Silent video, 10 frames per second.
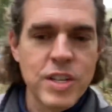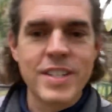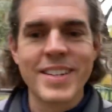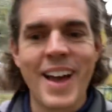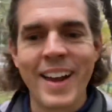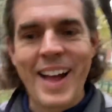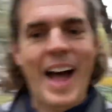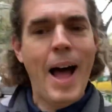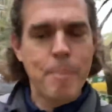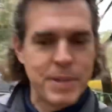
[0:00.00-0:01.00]
is not
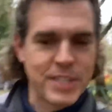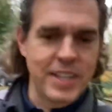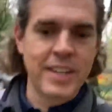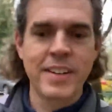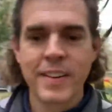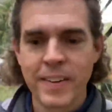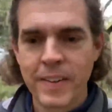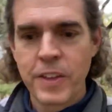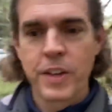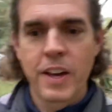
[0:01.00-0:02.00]
opposite
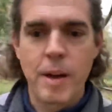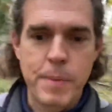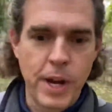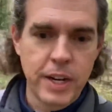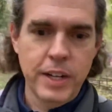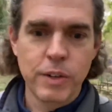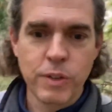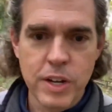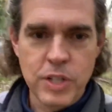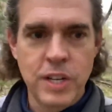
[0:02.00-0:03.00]
America.
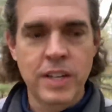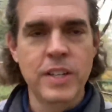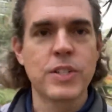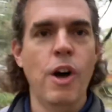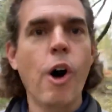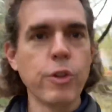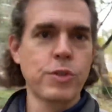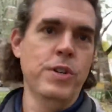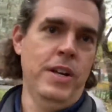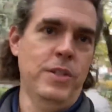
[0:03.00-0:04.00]
Russia is
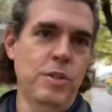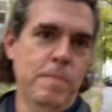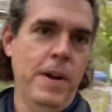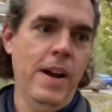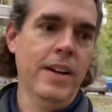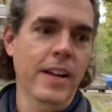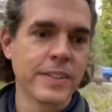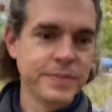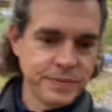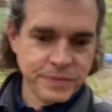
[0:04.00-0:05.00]
alternate to America.
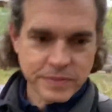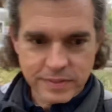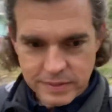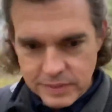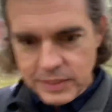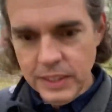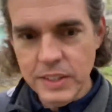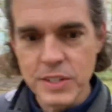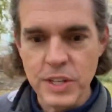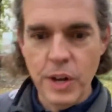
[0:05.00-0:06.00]

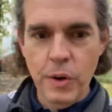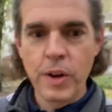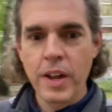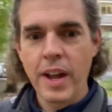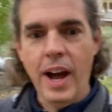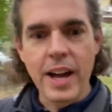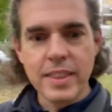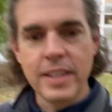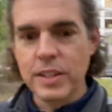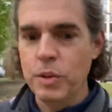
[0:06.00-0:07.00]
So I
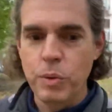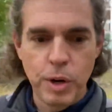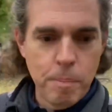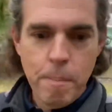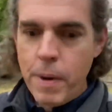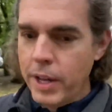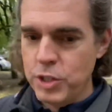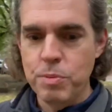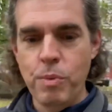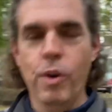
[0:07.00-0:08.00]
think that we're
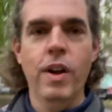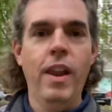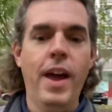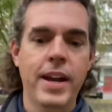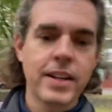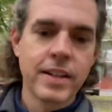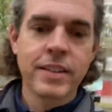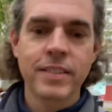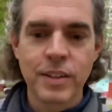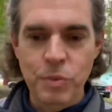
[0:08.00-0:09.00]
much more alike
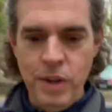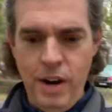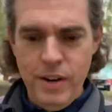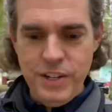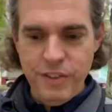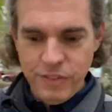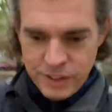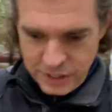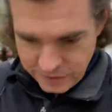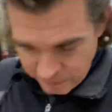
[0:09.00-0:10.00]
than we are
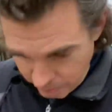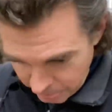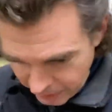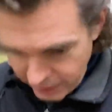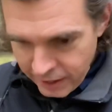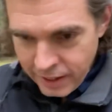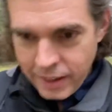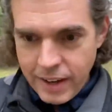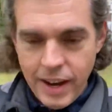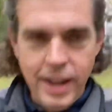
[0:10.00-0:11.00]
different.
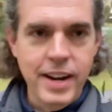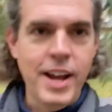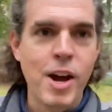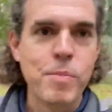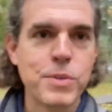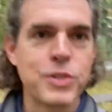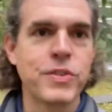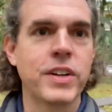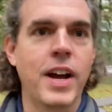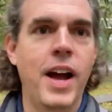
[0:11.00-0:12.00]
And I almost
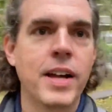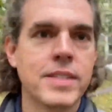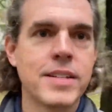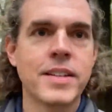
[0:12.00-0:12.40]
forgot.